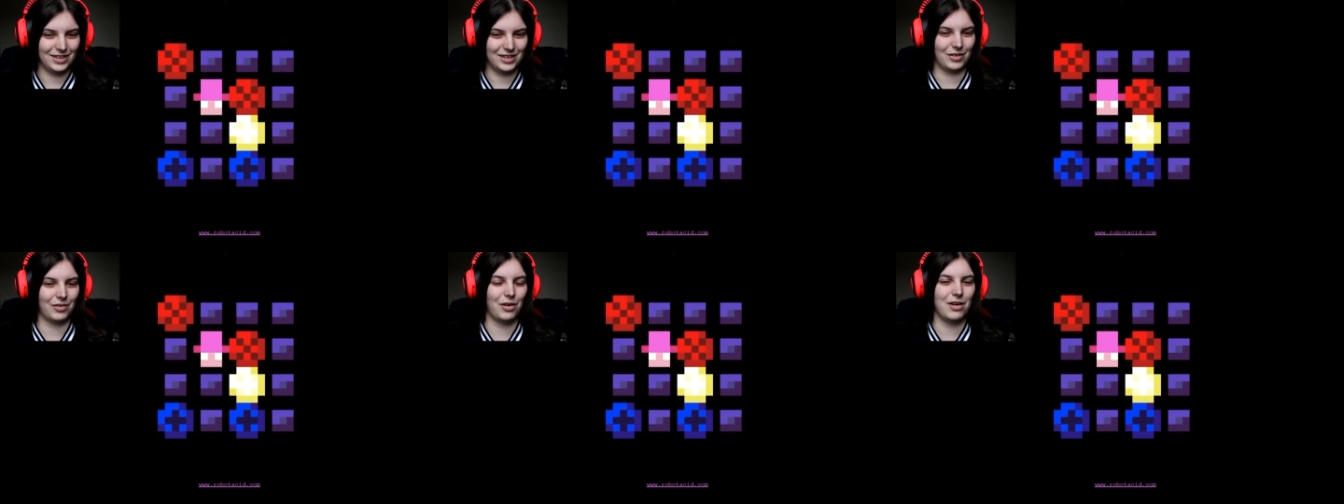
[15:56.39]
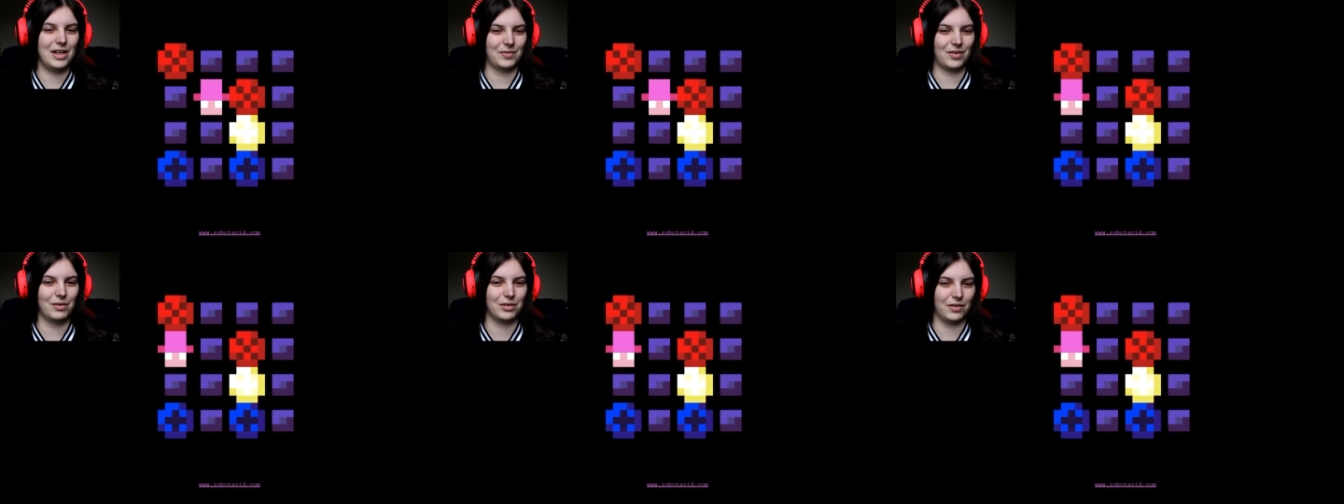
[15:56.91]
There's a row... It's
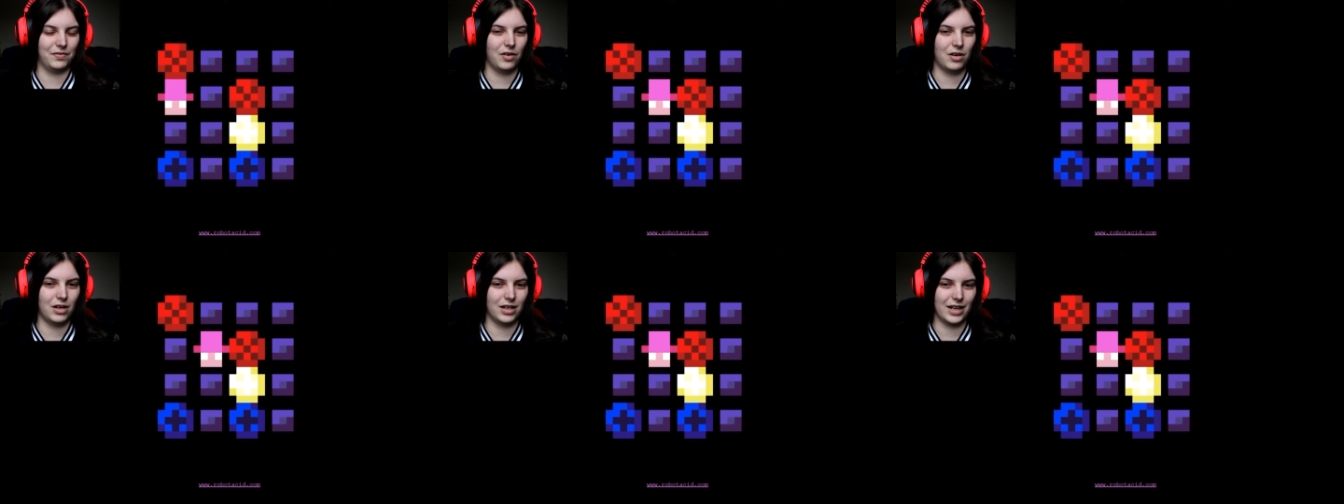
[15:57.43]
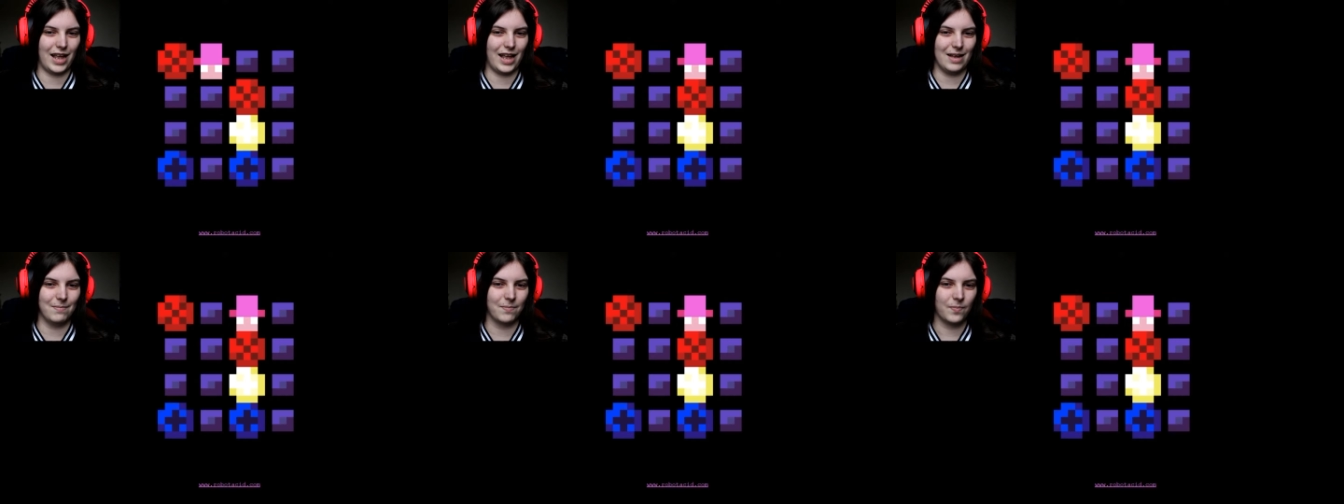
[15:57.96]
rows of four
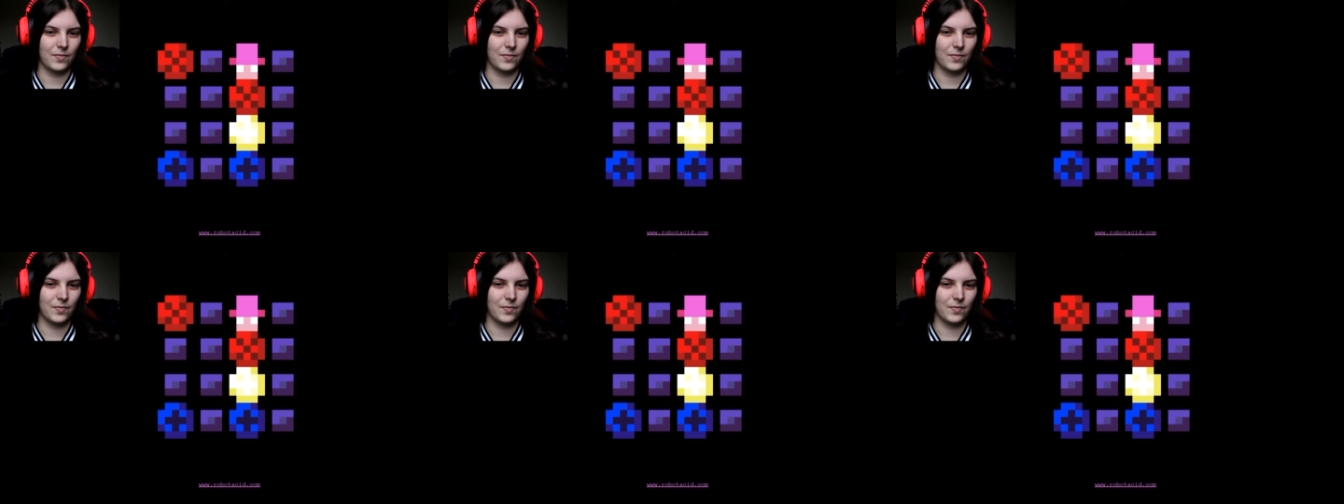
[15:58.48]
game.